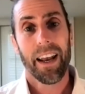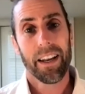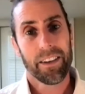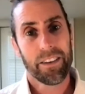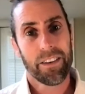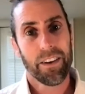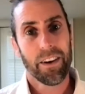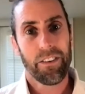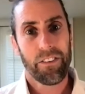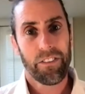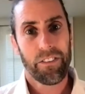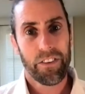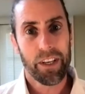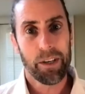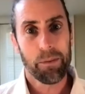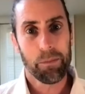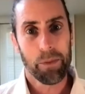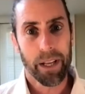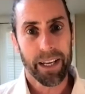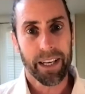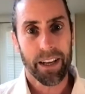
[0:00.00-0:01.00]
It does
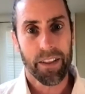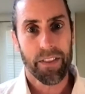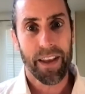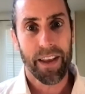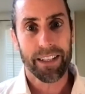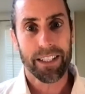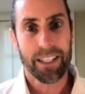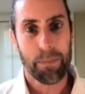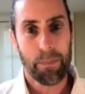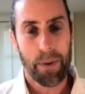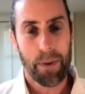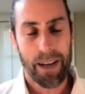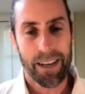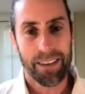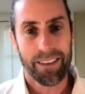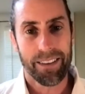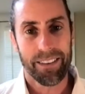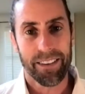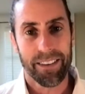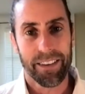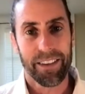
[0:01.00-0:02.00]
seem like in that
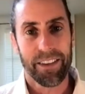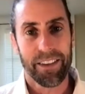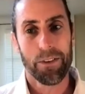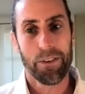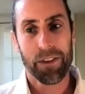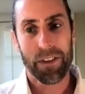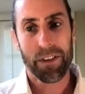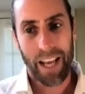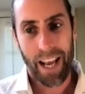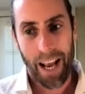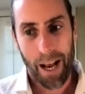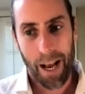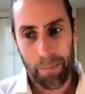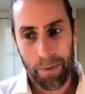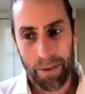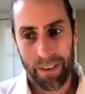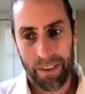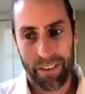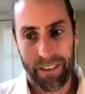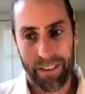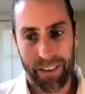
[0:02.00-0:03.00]
space, you just
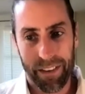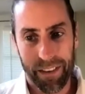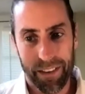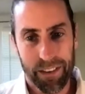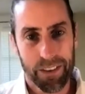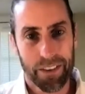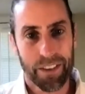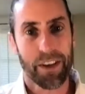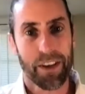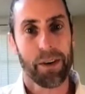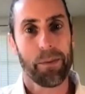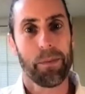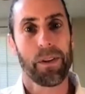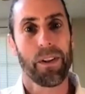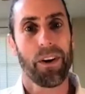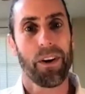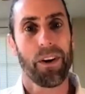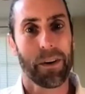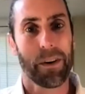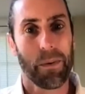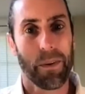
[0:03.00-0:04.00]
happened to come
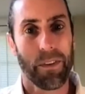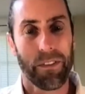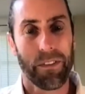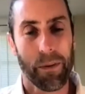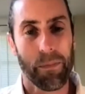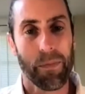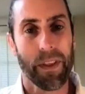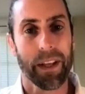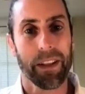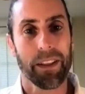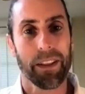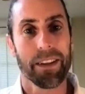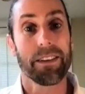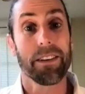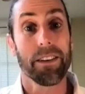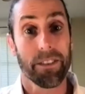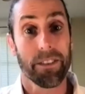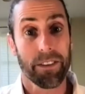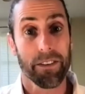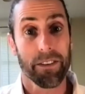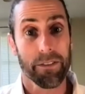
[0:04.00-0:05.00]
along with something that
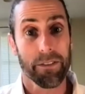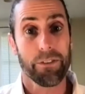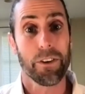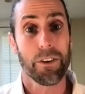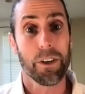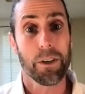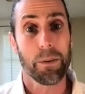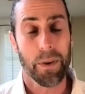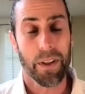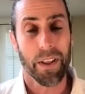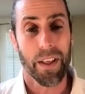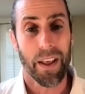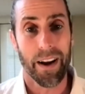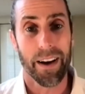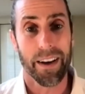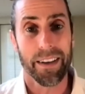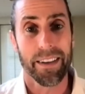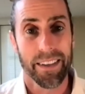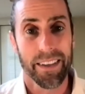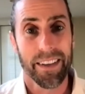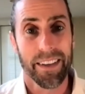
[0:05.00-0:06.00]
disconfirmed that.